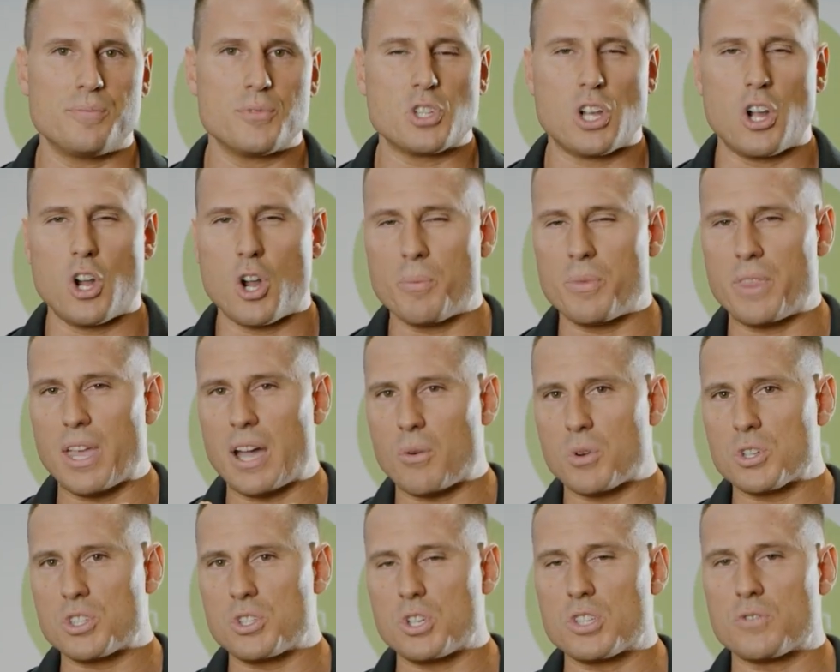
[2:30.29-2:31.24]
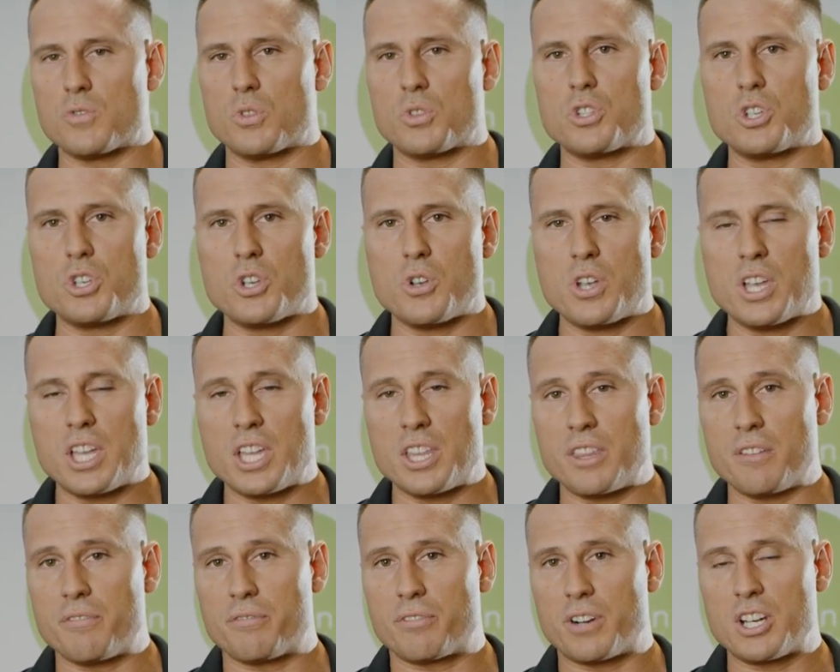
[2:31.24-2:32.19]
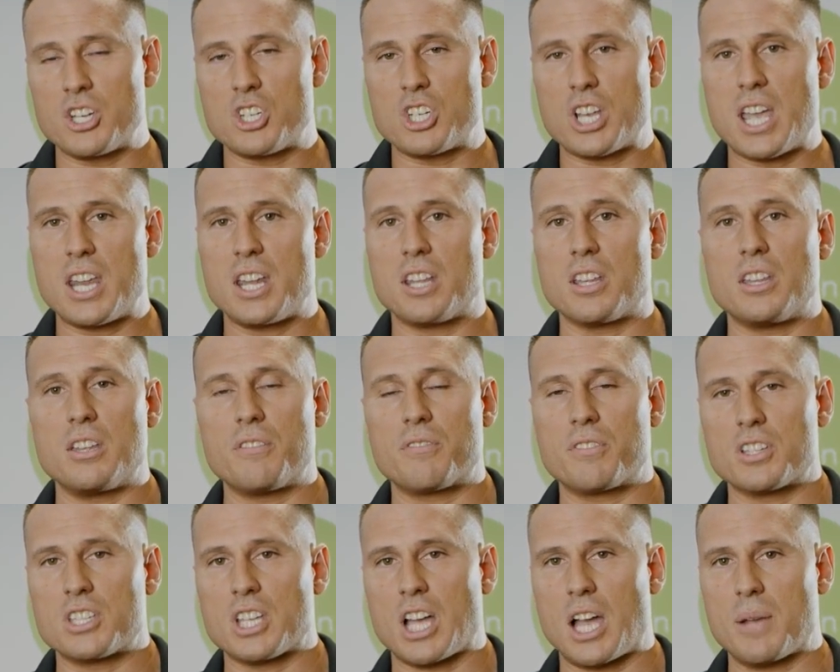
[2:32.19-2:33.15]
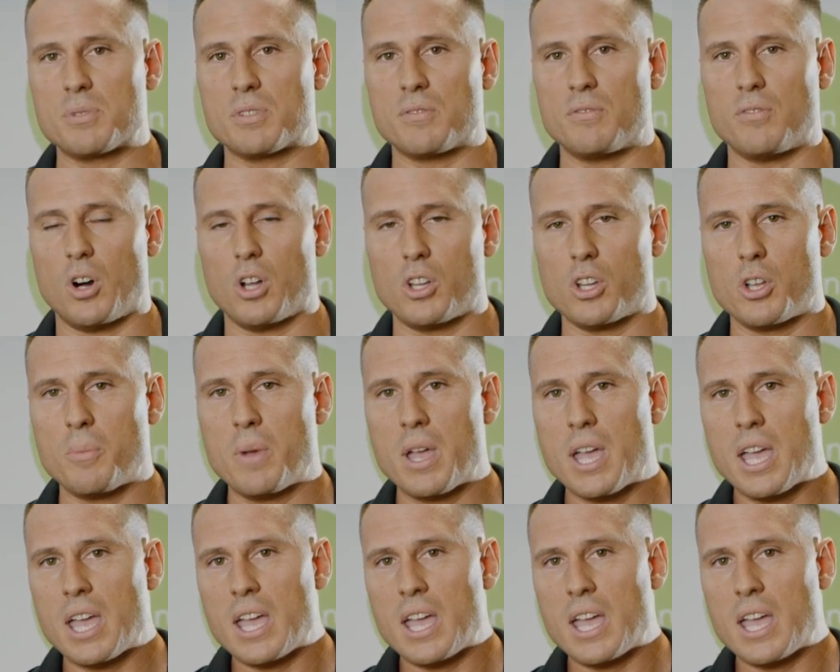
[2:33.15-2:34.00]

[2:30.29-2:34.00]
So I hope that was useful to you in differentiating the different types of volume.